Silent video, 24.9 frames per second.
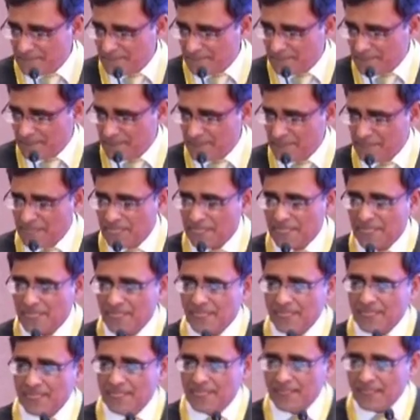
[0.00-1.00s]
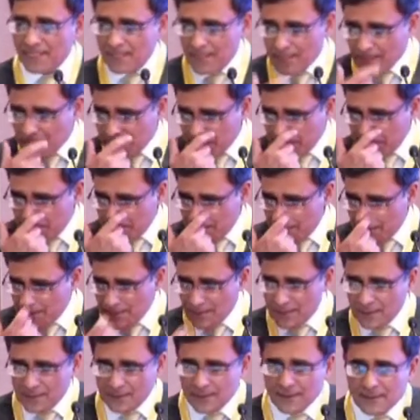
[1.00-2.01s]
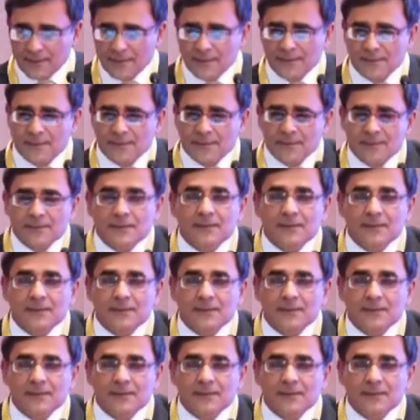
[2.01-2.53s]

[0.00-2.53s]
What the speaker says: Nothing is said.